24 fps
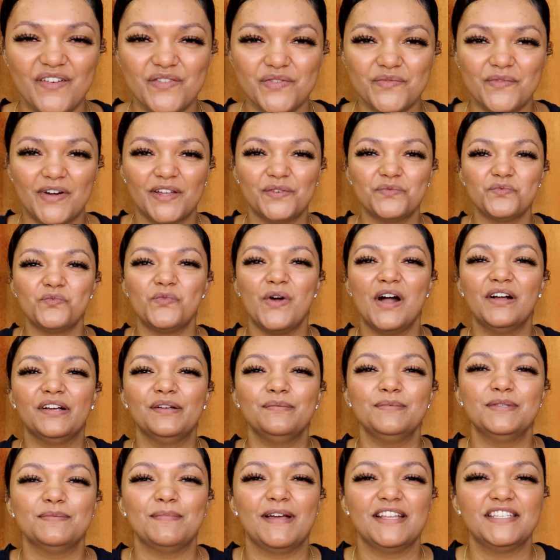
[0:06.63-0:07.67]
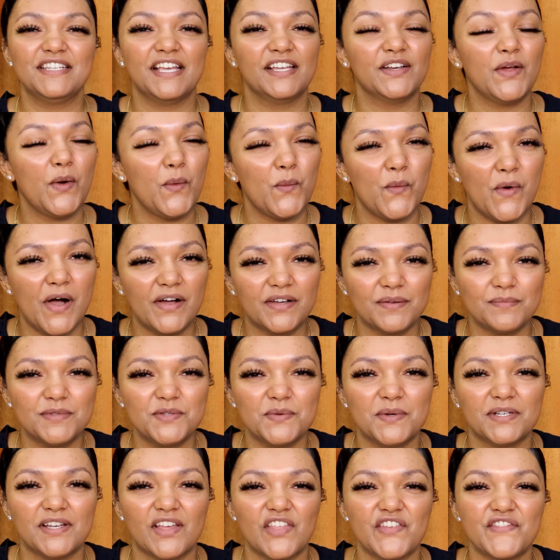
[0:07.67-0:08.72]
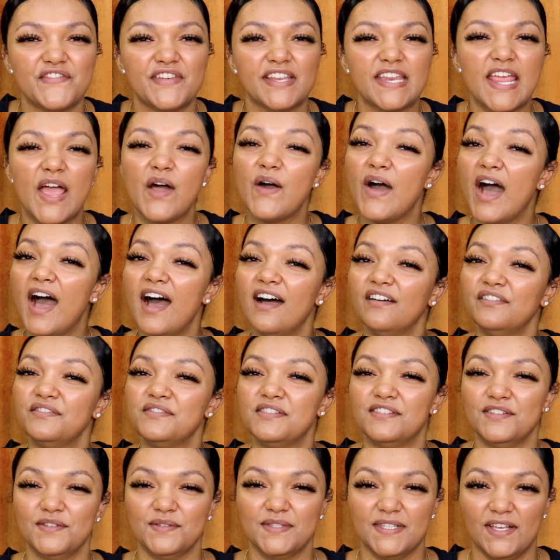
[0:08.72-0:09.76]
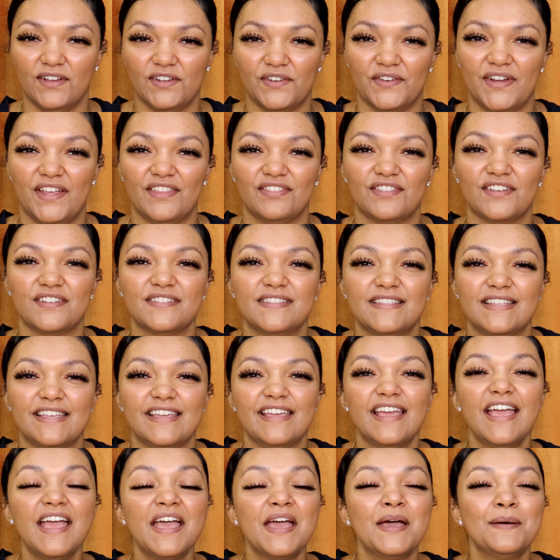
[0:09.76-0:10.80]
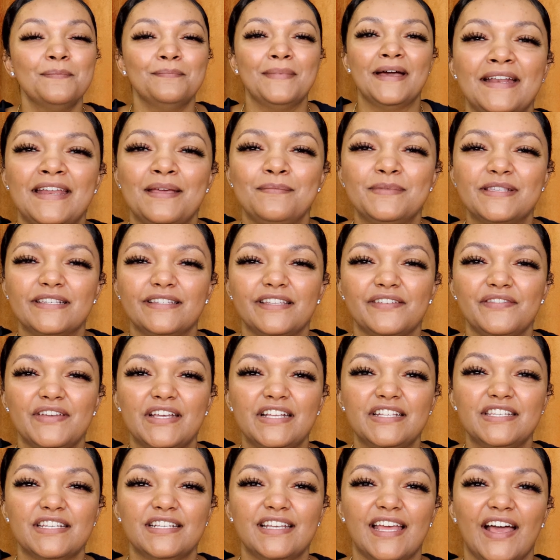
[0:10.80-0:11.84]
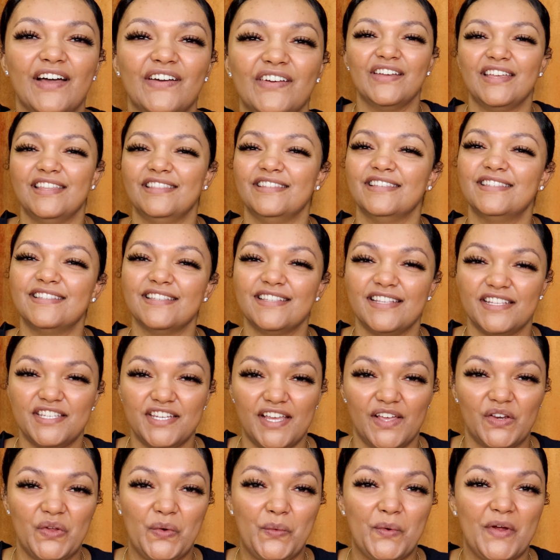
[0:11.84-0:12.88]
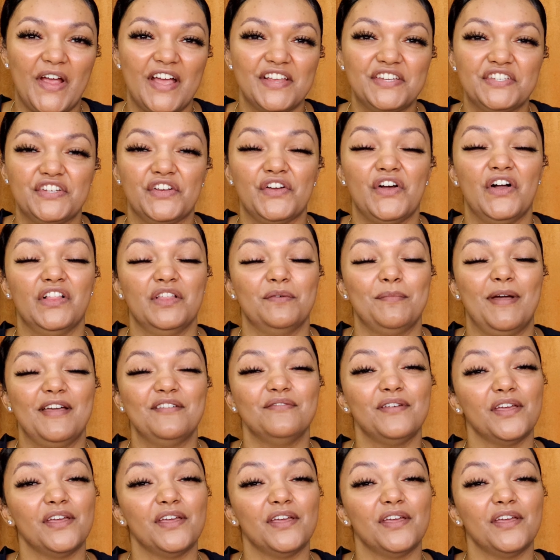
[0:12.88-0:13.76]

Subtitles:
everyone, welcome to my channel. Welcome to another video of Juice Hungry and Thirsty. My name's Olivia Janelle and this is a channel where I share all of my